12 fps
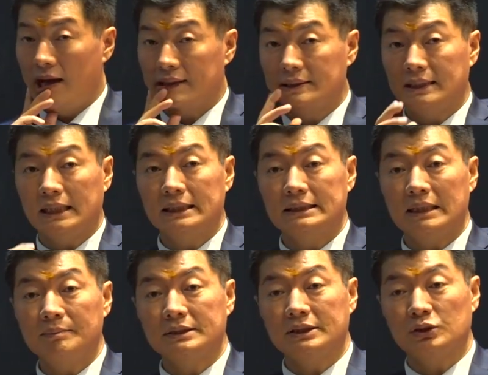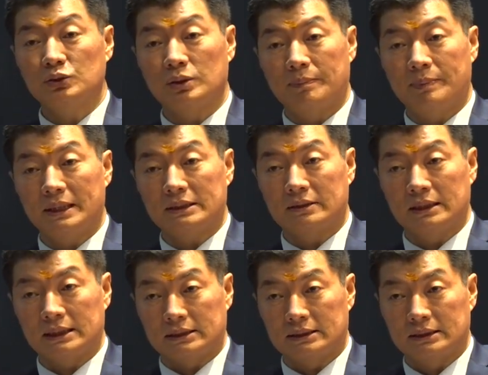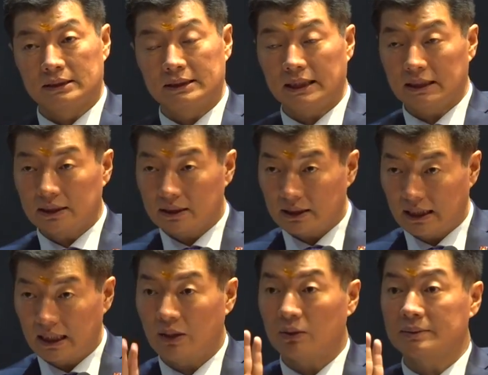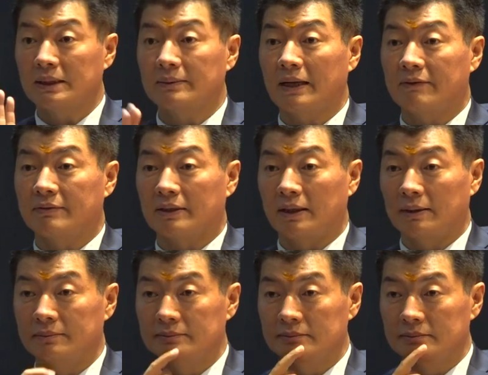And the Chinese embassy issued a press release saying, get out of South Africa.